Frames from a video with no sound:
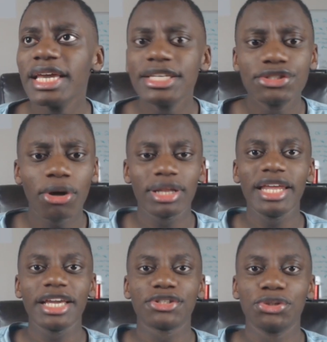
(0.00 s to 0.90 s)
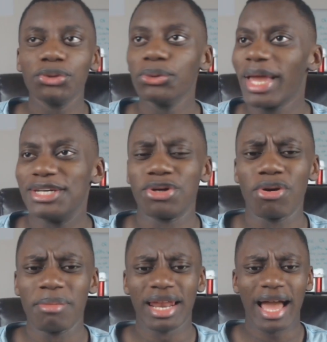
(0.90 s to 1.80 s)
He's not linked to
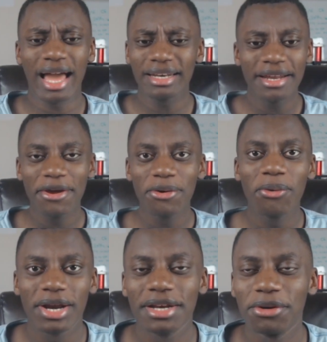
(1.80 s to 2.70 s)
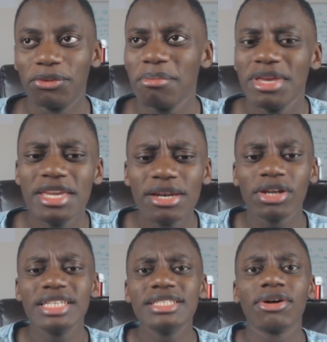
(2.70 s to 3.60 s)
Inter Milan, who are in a group. He's
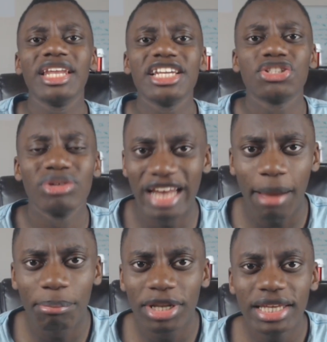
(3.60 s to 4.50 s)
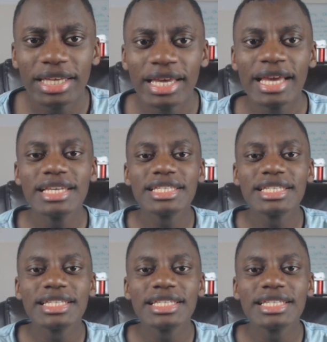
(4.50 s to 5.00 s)
not linked to Napoli. He's